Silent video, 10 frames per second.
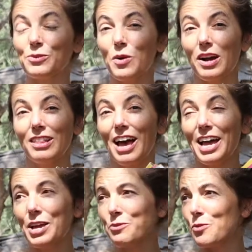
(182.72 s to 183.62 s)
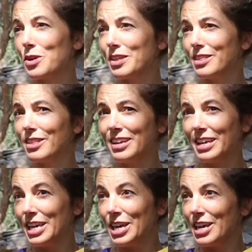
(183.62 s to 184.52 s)
one client with,
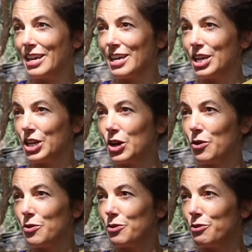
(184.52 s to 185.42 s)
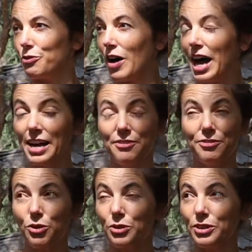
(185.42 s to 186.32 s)

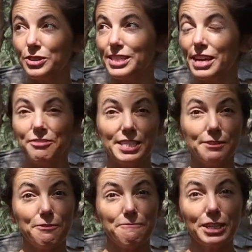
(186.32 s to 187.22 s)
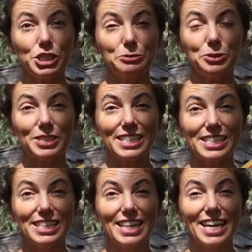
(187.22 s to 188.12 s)
5 or 7 different vegetable
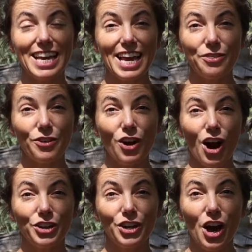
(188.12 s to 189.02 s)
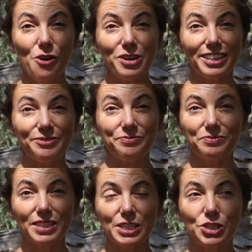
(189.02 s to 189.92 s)
seeds that they can get their garden going.
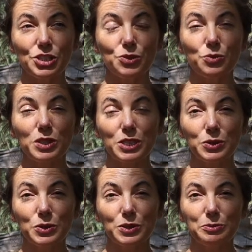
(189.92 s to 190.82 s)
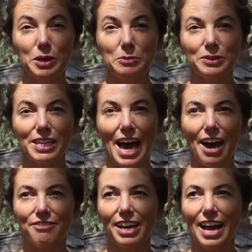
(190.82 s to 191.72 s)
It's just really cool to be able to
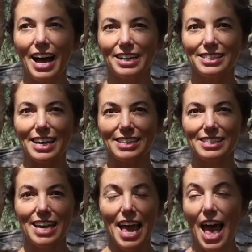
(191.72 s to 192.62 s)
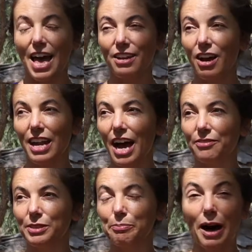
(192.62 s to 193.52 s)
have that access and not
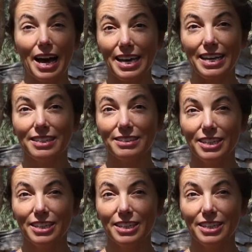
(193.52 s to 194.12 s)
have to buy it.